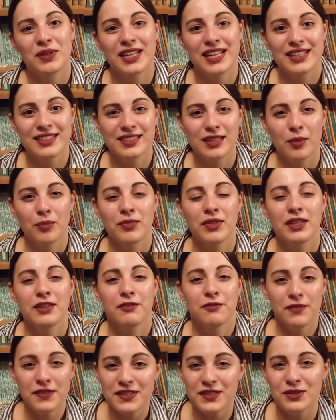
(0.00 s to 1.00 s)
but it's something
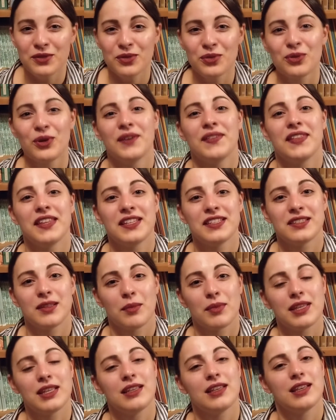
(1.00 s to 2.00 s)
physical and there's
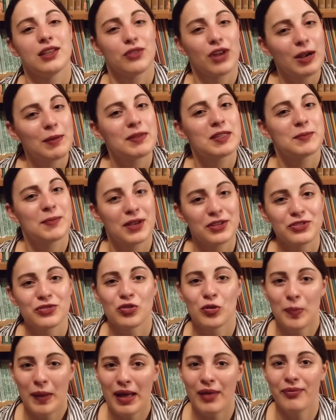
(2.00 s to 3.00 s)
something incredibly
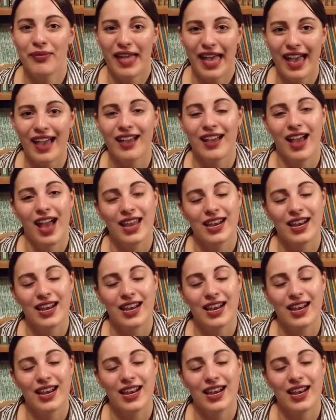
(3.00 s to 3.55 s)
special about that.